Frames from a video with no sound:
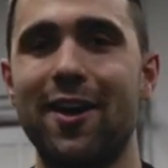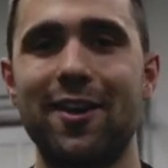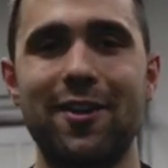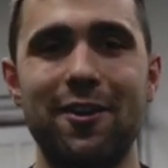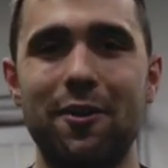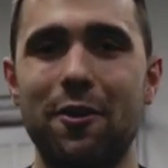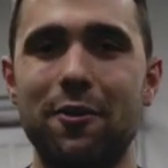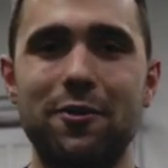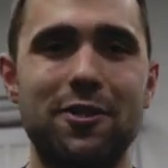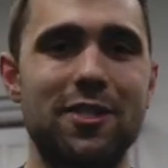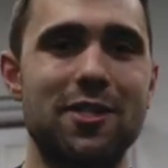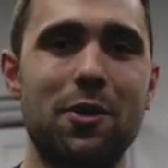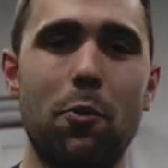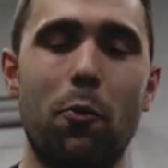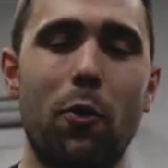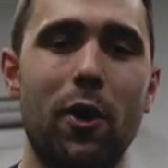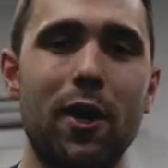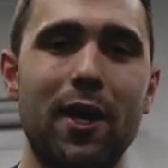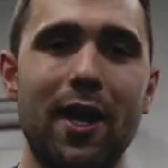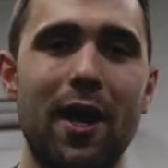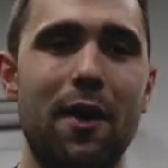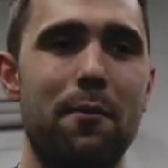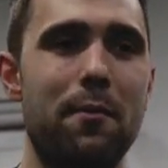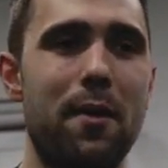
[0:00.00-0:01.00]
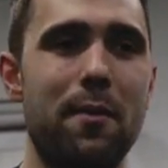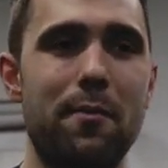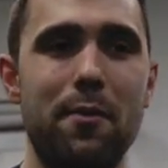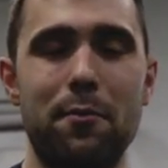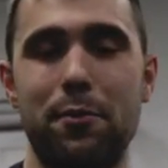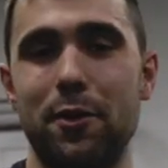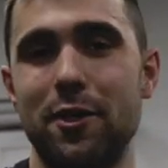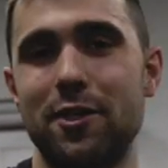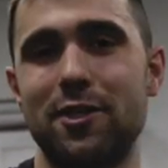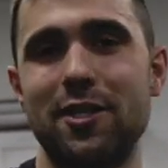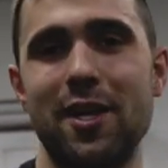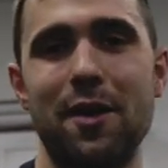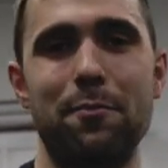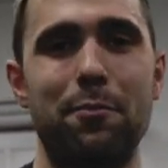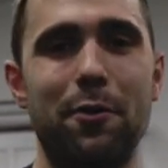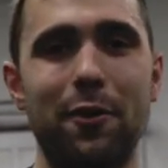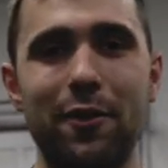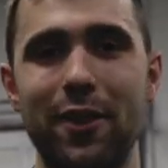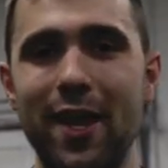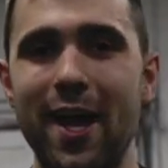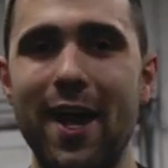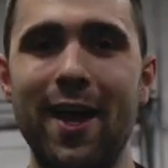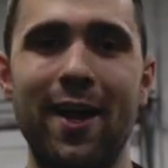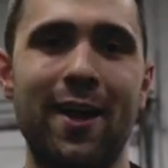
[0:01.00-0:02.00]
you know, just a workout, maybe a push day, a
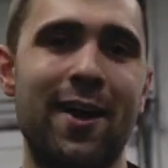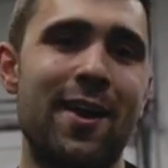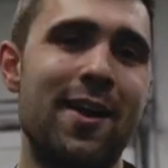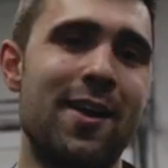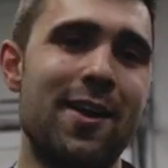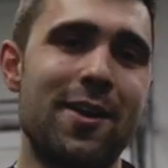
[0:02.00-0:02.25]
pull day.